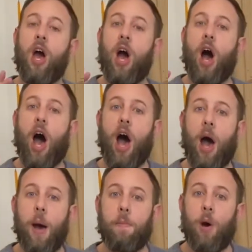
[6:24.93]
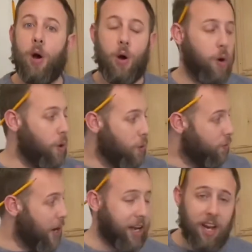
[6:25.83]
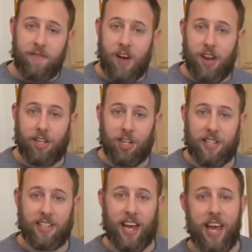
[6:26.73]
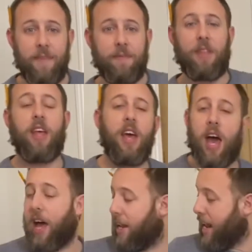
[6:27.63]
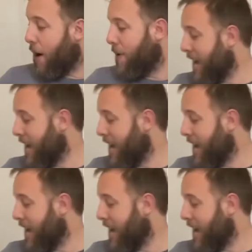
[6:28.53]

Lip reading: We're looking at furniture today. Now, he